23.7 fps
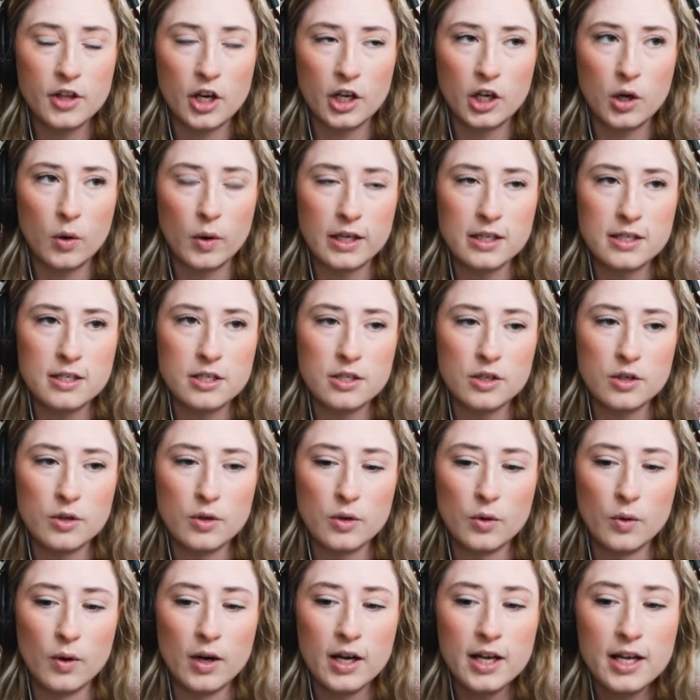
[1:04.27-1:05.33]
They're going
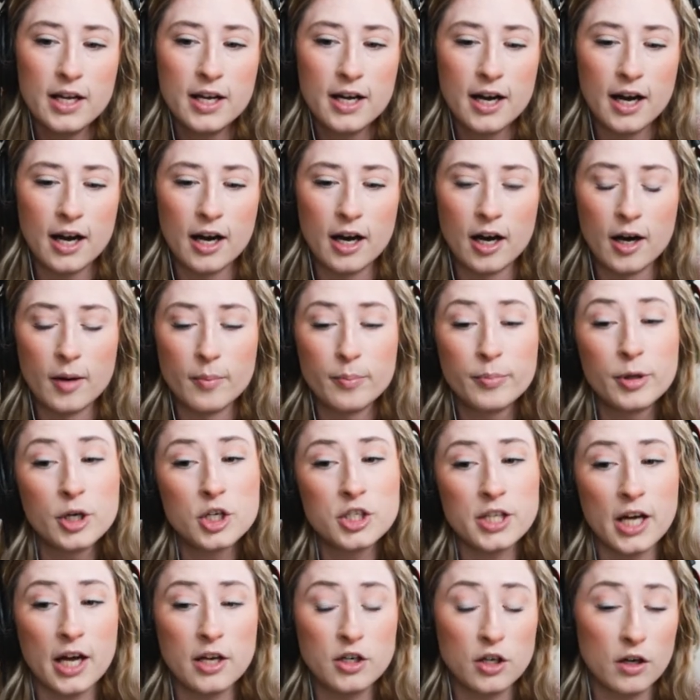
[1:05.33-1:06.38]
to um,
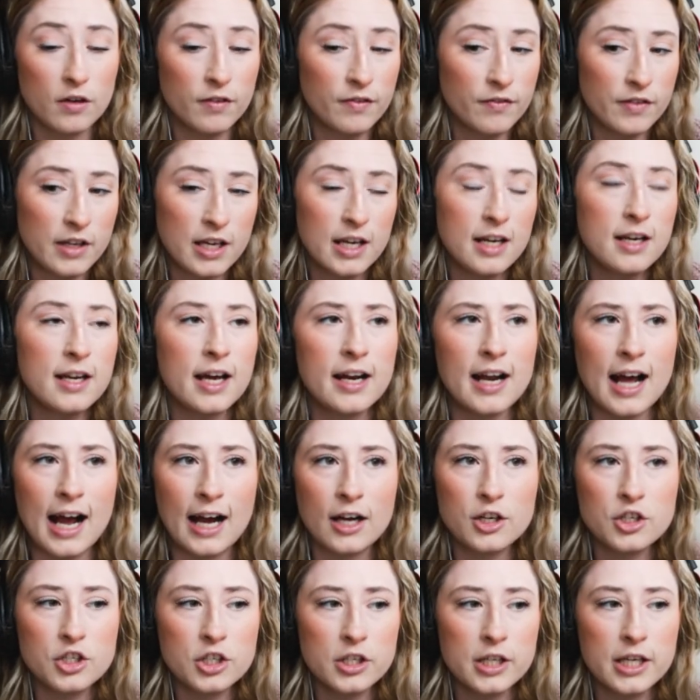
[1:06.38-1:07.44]
push that in your feed. And
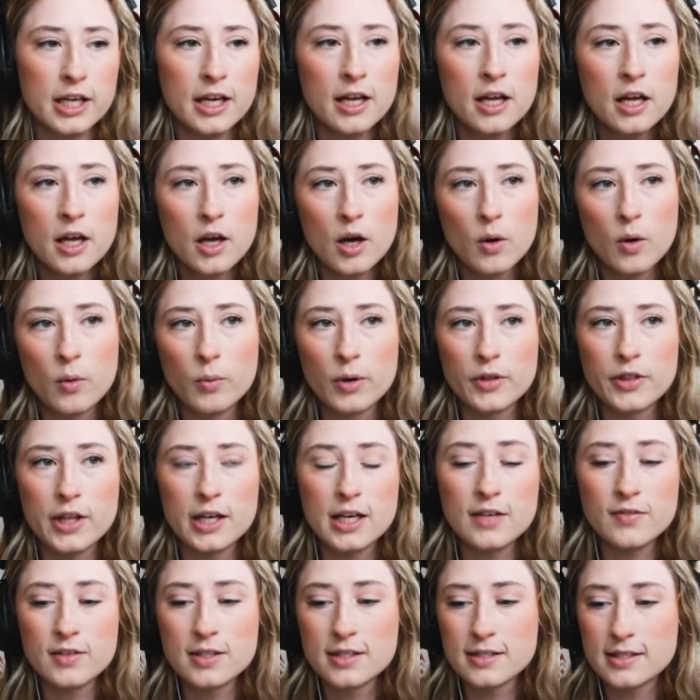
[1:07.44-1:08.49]
actually, what they
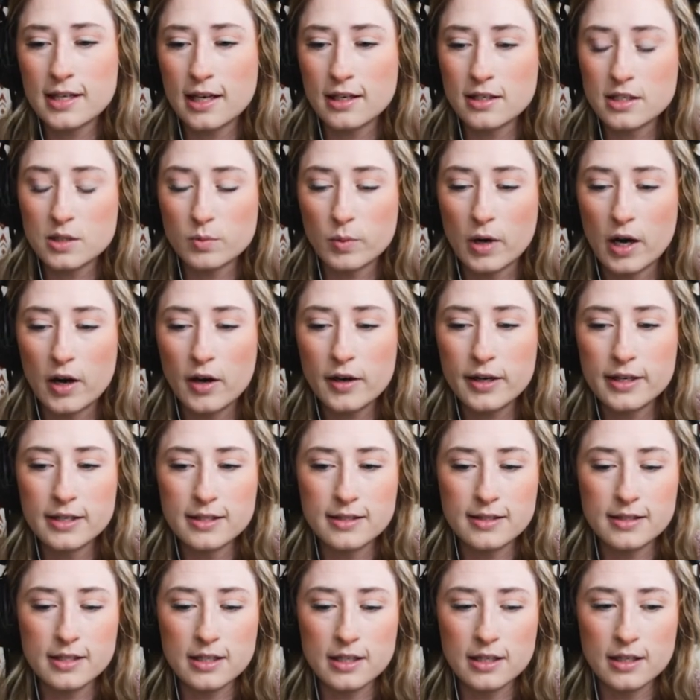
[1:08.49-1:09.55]
even said as well
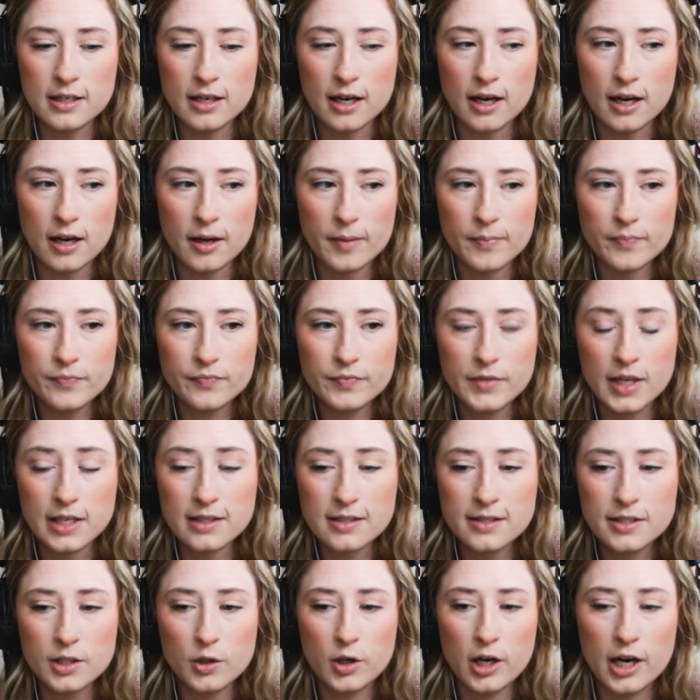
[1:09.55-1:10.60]
is the um,
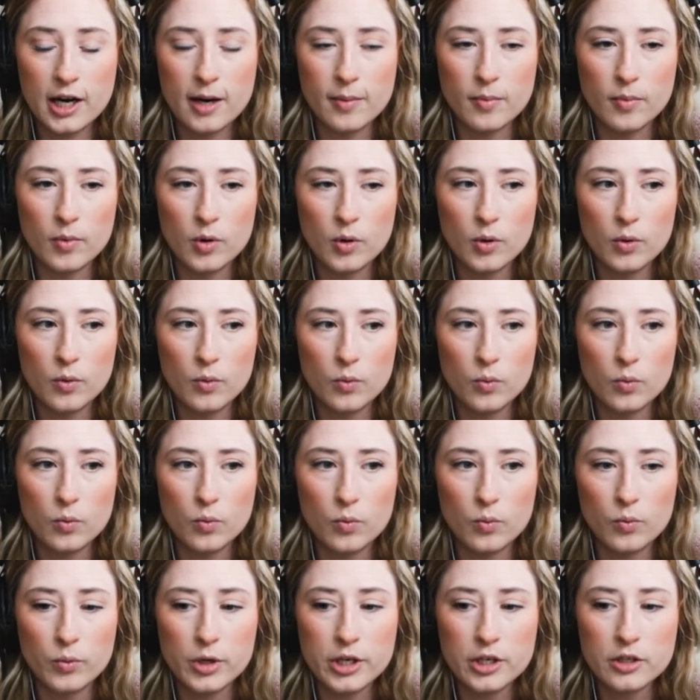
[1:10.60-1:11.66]
Instagram
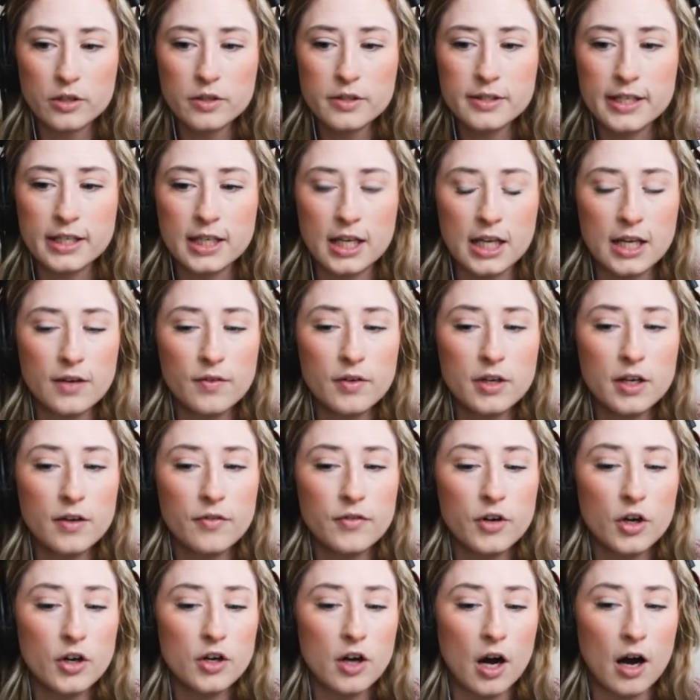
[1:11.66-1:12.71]
reels. Like, even
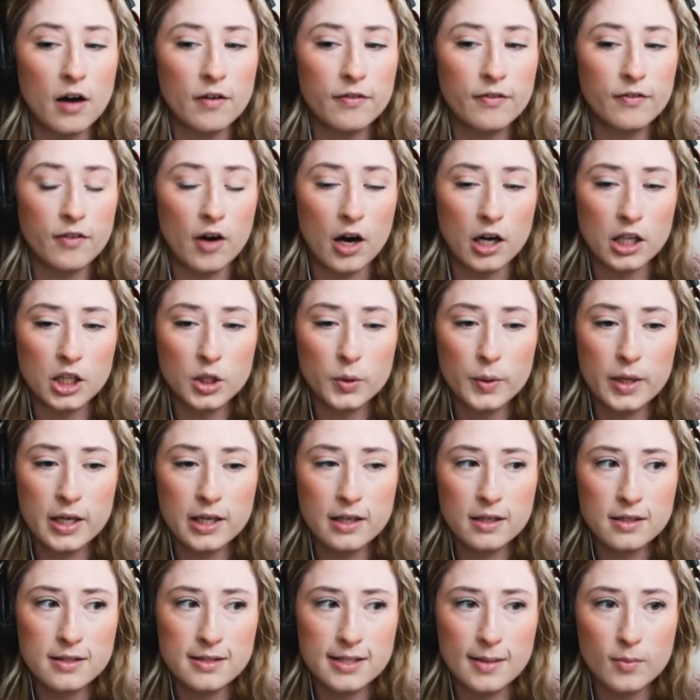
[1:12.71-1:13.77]
if you're not
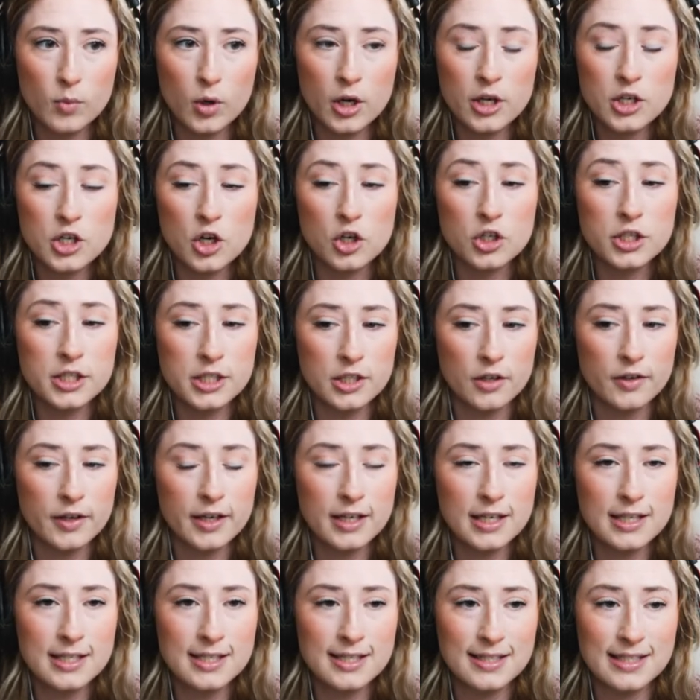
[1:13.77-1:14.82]
following someone, you're still
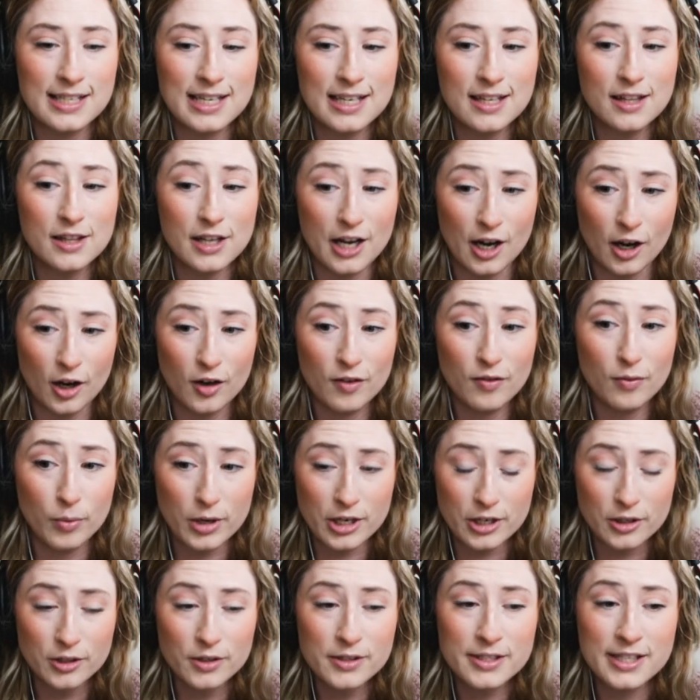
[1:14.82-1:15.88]
going to see their
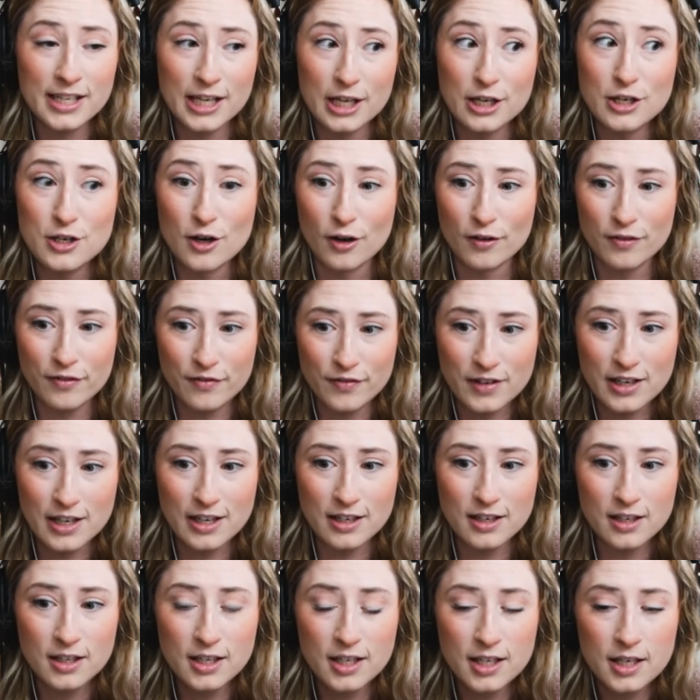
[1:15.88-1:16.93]
reels in your
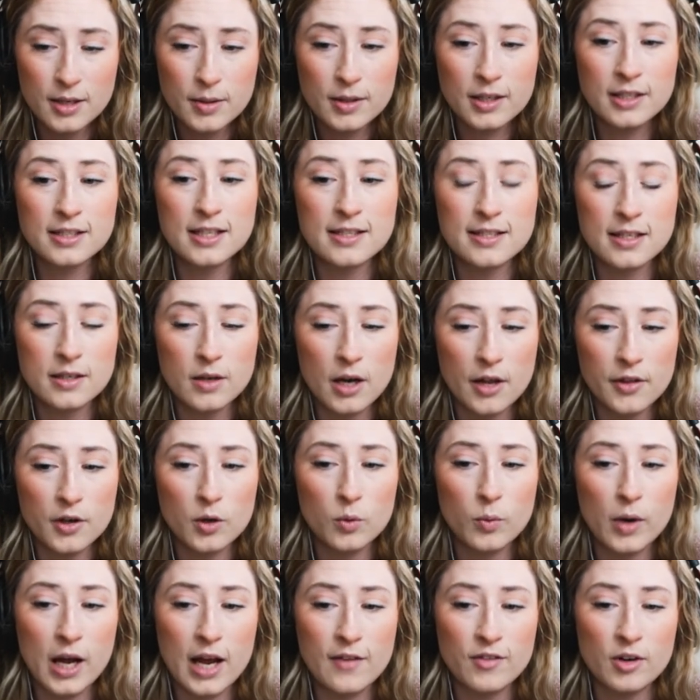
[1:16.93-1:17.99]
feed because it's another
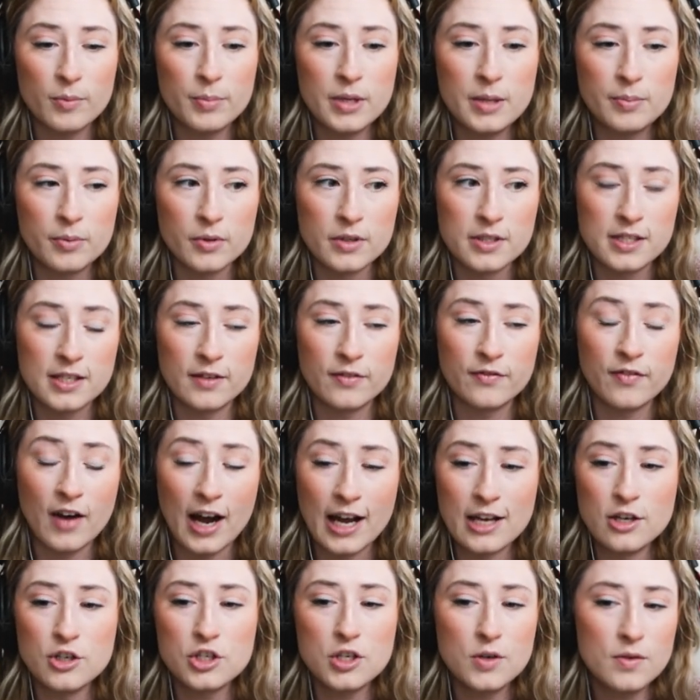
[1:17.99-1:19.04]
way for people to
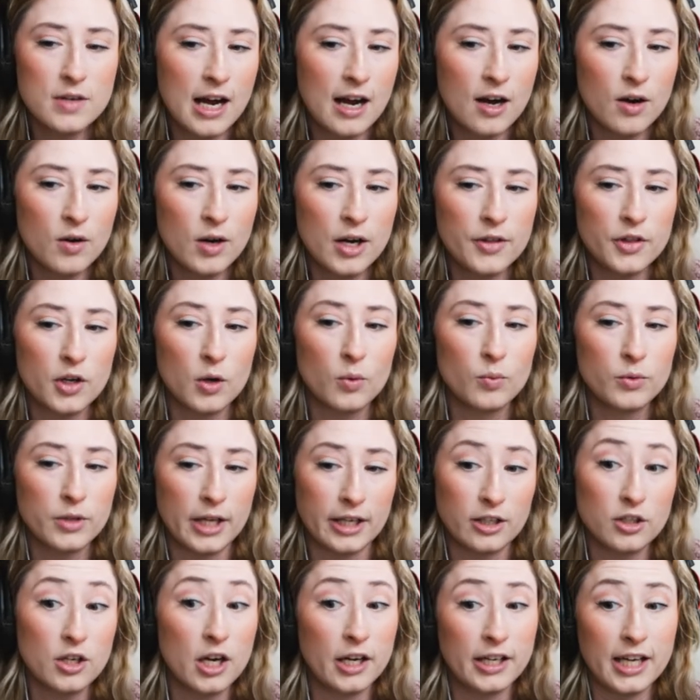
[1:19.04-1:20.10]
find you now. And they're
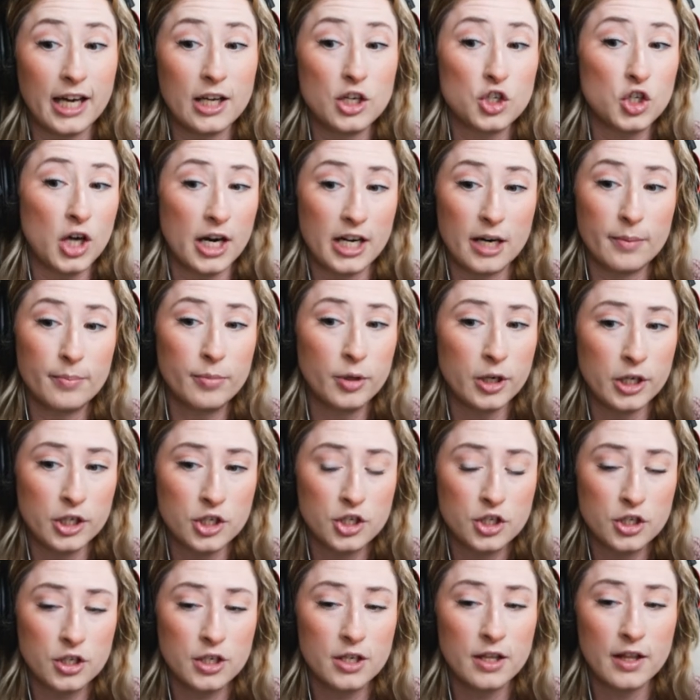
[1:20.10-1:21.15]
like, again, trying to
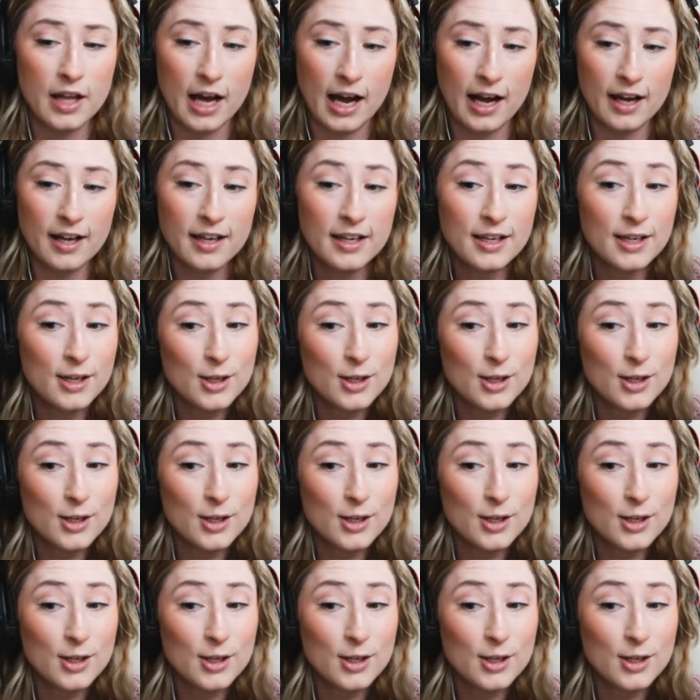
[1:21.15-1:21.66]
push that.